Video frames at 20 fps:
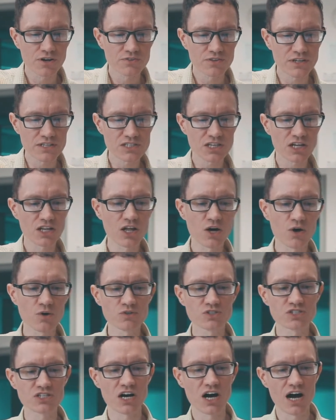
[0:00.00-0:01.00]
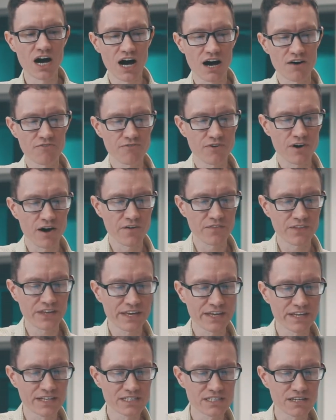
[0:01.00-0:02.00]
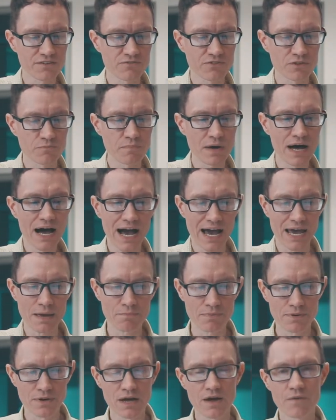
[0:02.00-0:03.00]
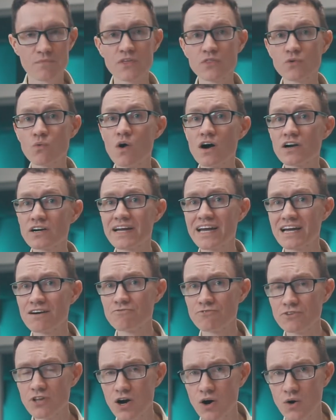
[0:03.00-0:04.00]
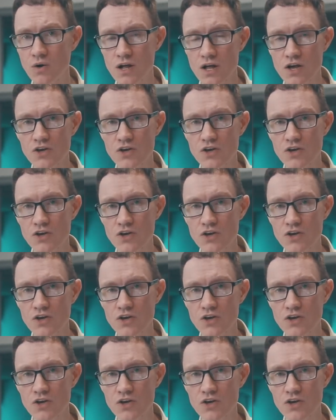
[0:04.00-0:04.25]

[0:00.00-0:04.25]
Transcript: that's closed off on the ends of the pipe, then the water can't flow.